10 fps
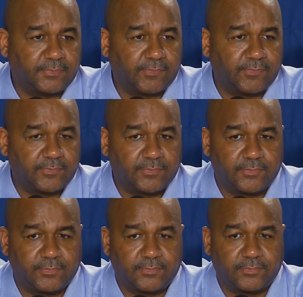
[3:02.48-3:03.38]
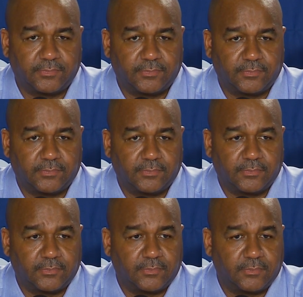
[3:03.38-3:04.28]

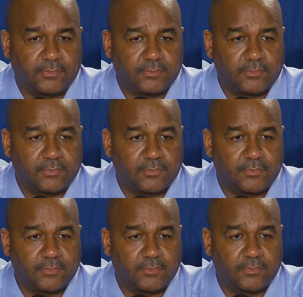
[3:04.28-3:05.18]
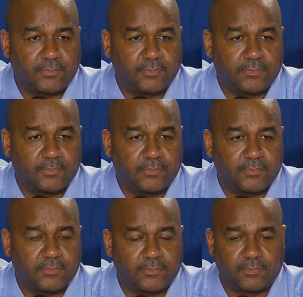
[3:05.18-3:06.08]

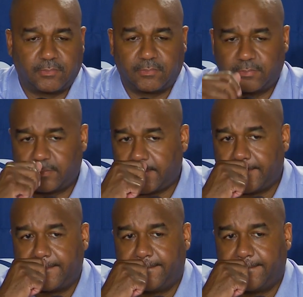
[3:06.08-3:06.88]
Nothing is said.